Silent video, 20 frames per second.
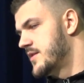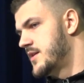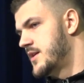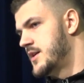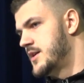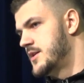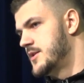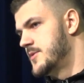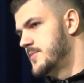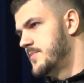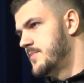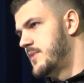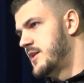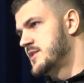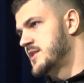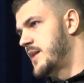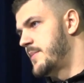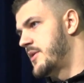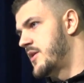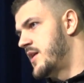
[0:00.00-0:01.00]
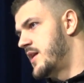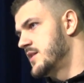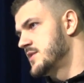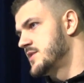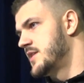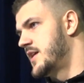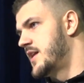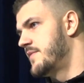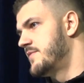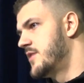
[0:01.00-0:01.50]
um, my time at Ohio
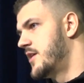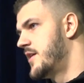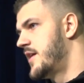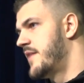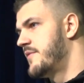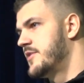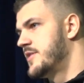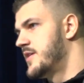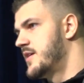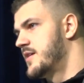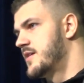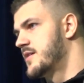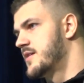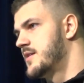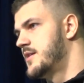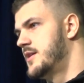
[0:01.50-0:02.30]
State, I've done everything.